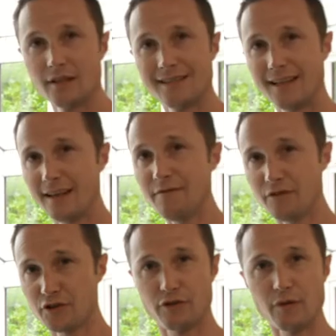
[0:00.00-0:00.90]
to get an
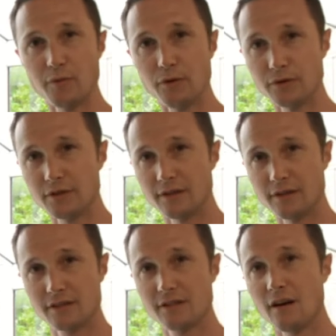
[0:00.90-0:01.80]
inventory report done at
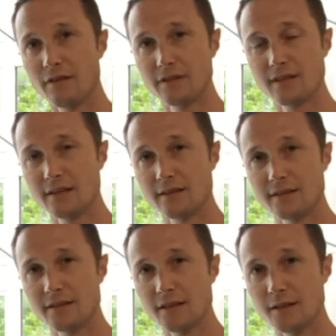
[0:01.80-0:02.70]
the start of the
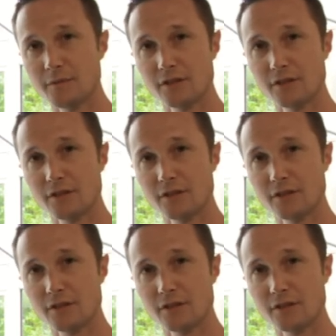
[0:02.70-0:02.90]
tenancy term.